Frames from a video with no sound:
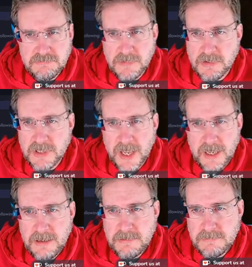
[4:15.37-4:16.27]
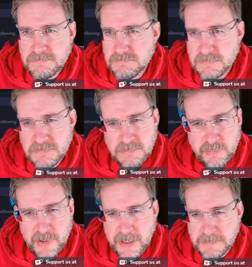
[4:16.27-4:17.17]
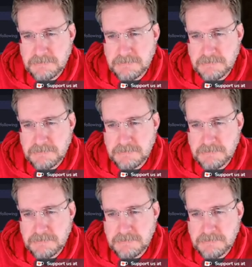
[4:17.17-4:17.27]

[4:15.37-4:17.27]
Okay. But